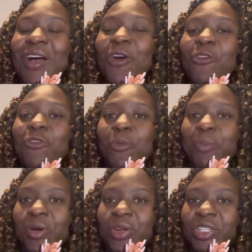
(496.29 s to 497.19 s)
of
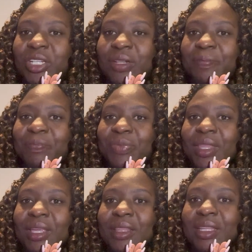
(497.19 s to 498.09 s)
operation,
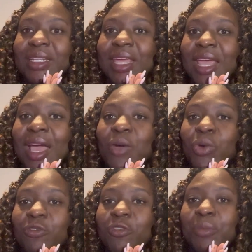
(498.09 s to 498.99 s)
the day I
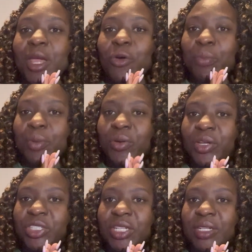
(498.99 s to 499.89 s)
went for my
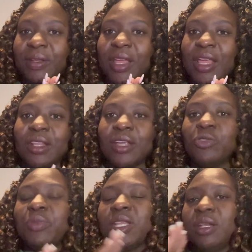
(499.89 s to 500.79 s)
operation. That will
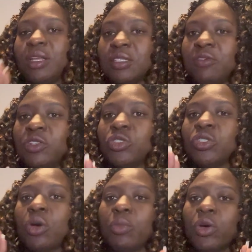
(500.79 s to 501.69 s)
be the next video.
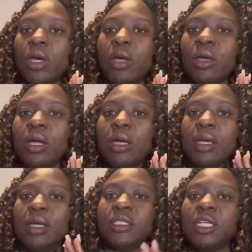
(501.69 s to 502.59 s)
So I'm
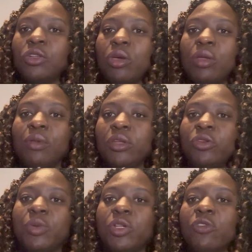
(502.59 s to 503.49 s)
gonna tell you a little
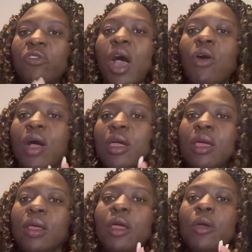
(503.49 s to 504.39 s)
bit of how
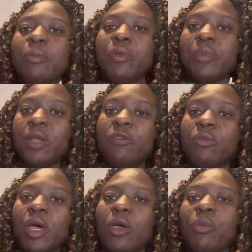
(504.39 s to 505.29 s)
I prepared for
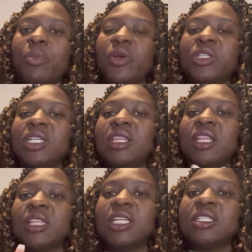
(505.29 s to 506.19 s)
my operation, the
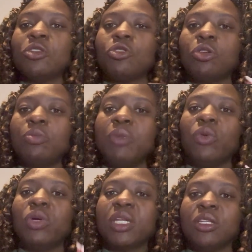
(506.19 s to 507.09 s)
things they told me,
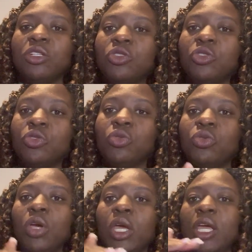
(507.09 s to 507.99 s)
what I need to do
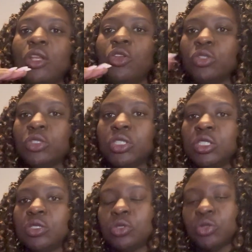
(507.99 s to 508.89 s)
and
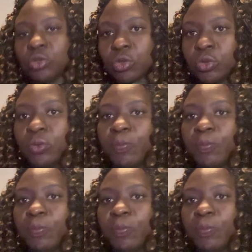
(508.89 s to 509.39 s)
not to do,